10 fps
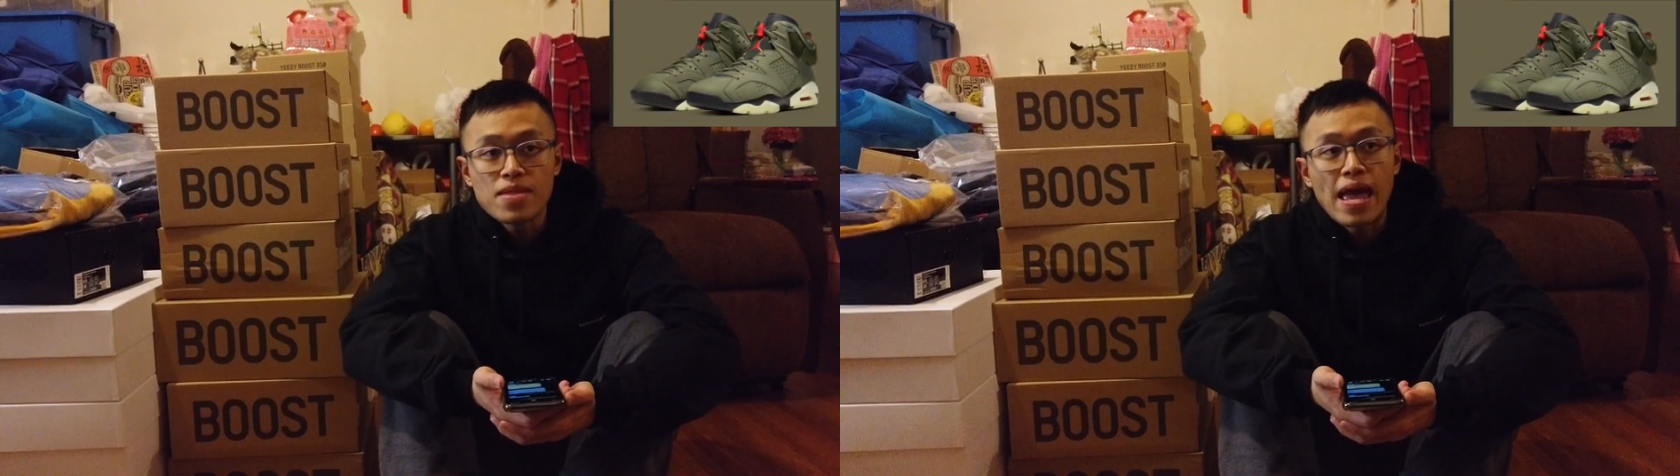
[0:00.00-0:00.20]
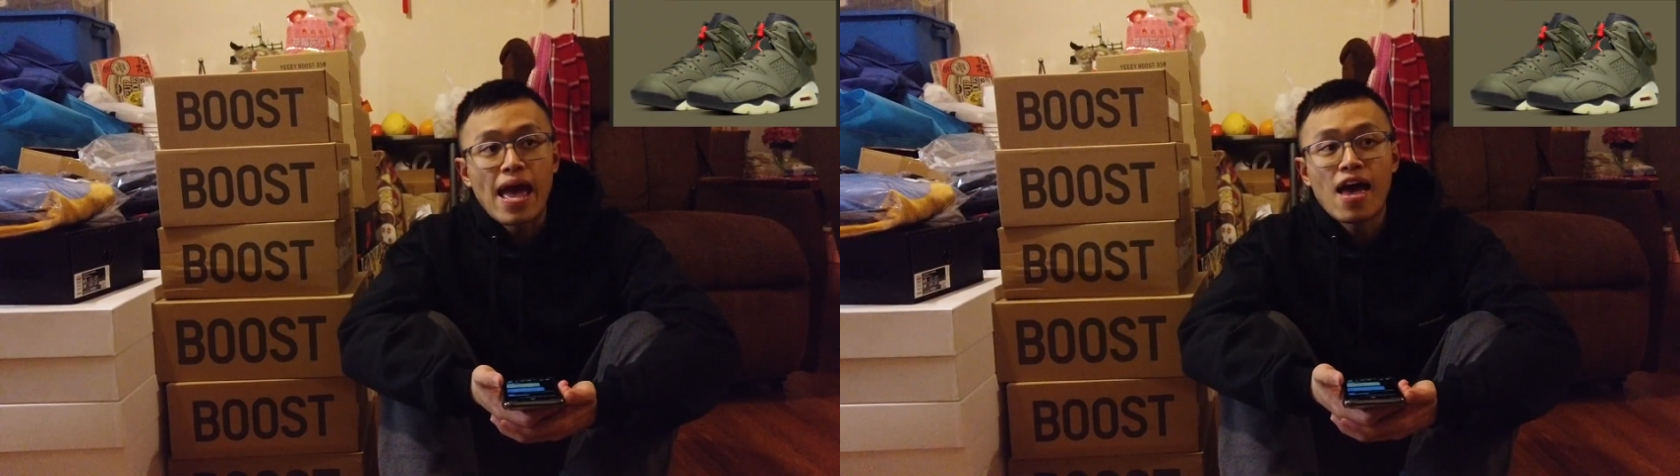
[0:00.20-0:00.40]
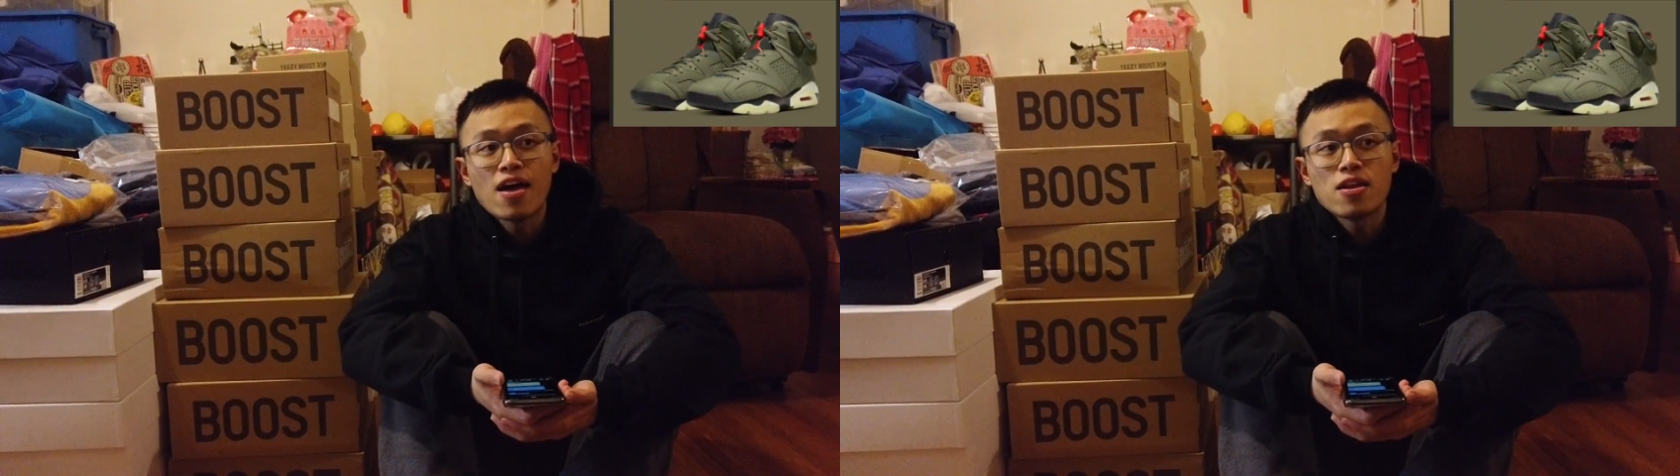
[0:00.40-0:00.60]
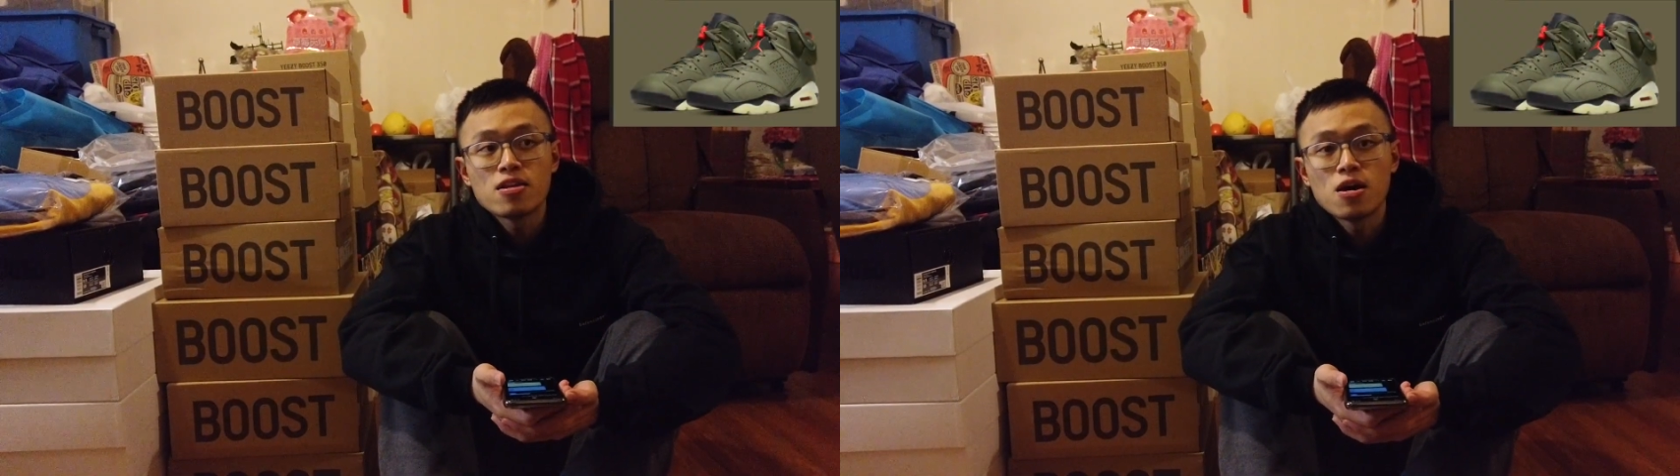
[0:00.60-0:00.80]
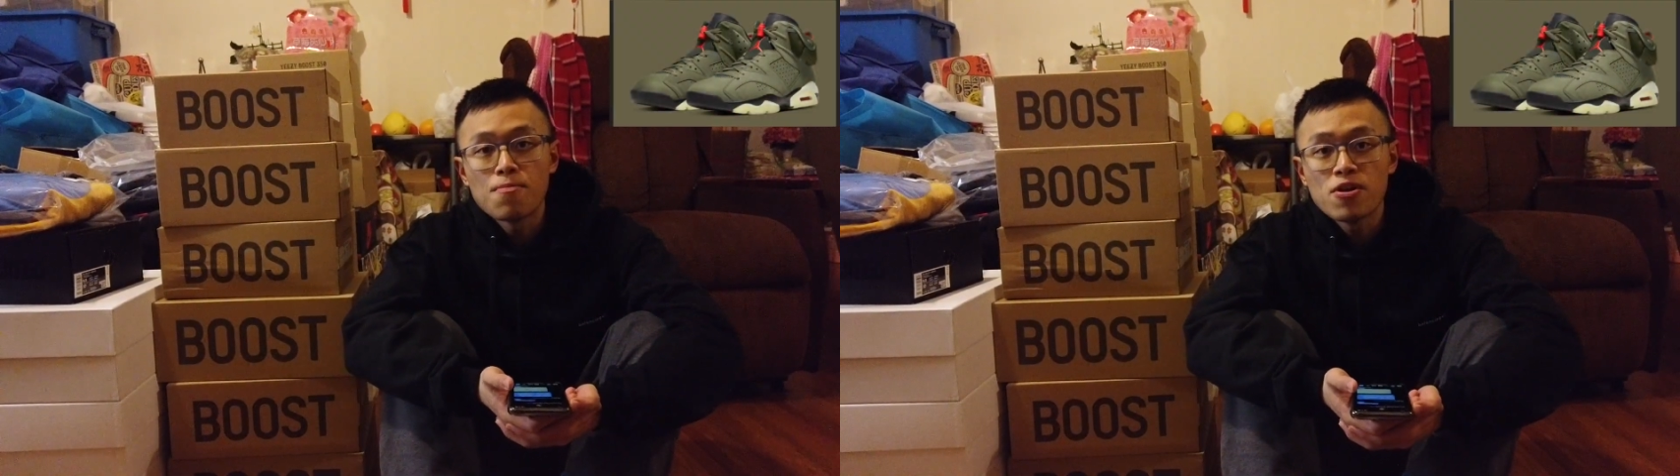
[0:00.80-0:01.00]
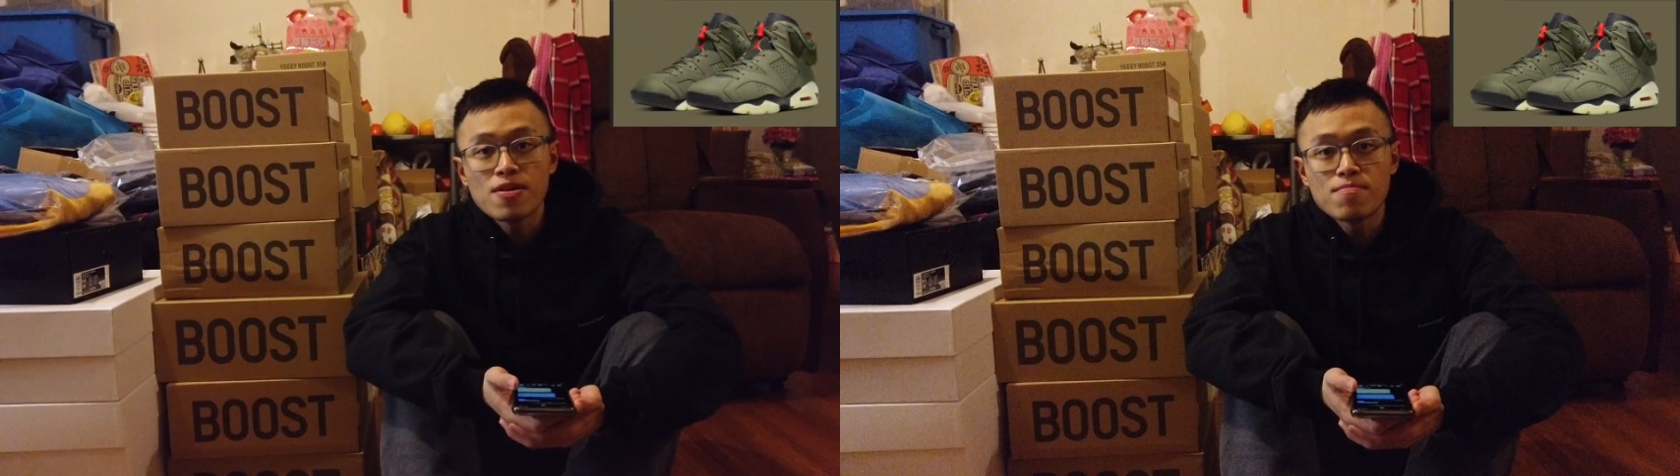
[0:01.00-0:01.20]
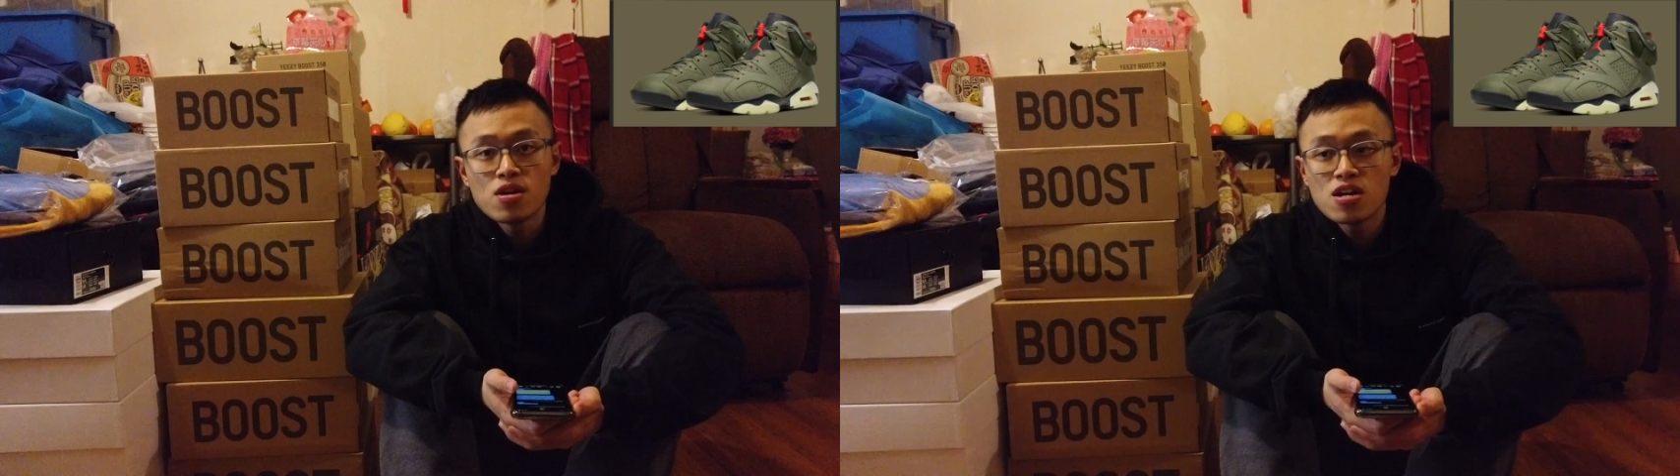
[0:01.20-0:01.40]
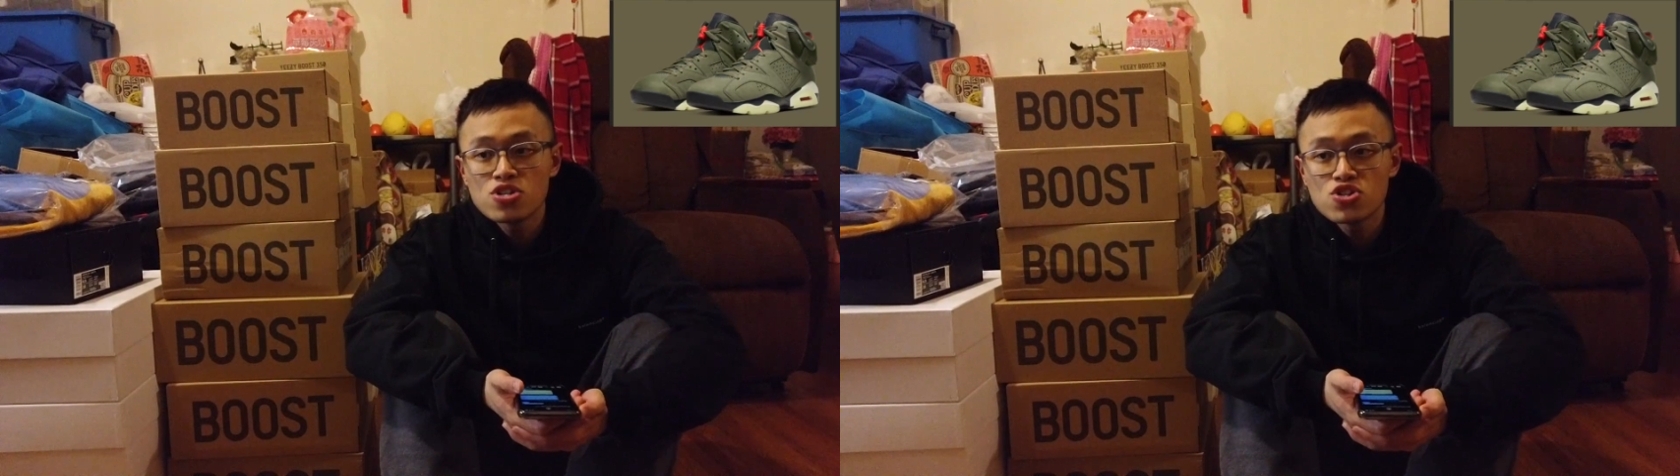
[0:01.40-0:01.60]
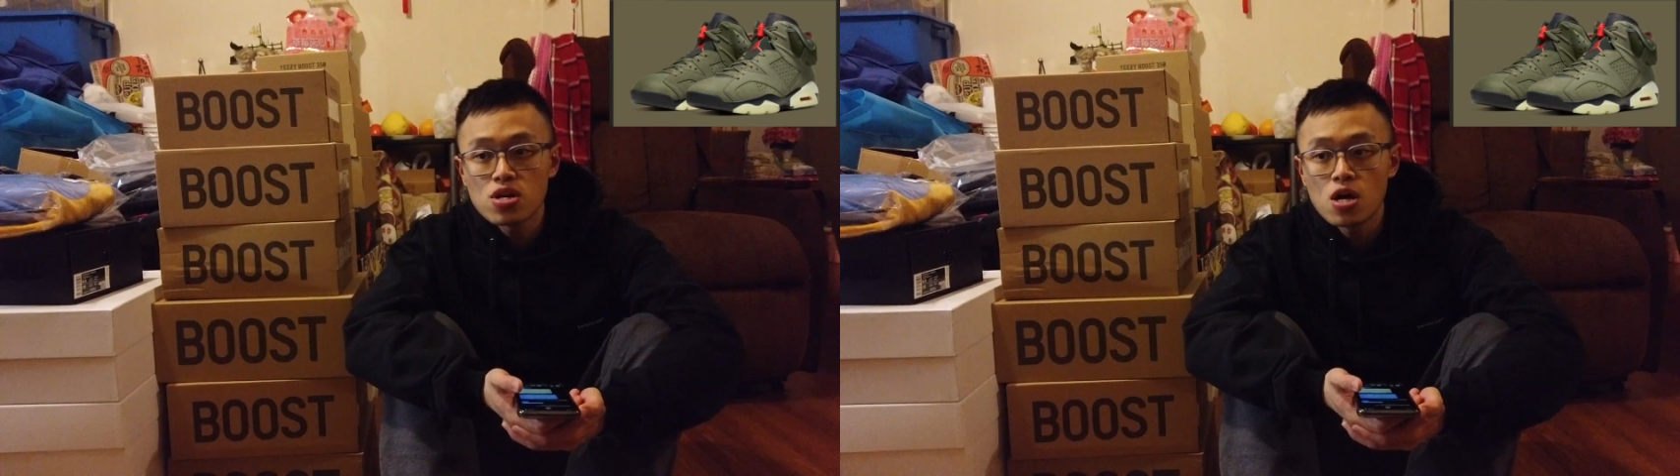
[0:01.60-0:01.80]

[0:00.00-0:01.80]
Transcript: and pretty much